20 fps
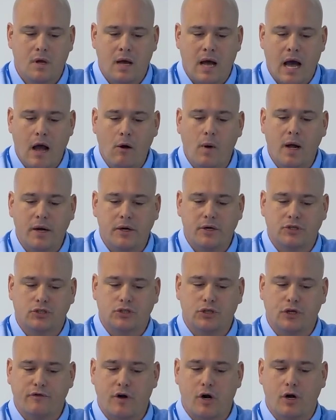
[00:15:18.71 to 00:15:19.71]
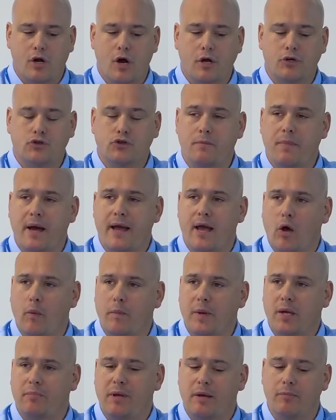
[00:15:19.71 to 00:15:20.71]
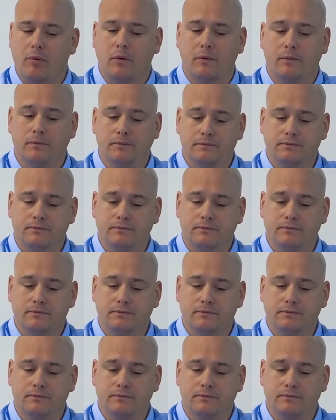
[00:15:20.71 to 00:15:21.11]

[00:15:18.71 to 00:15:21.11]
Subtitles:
I wanted to serve our country by helping people,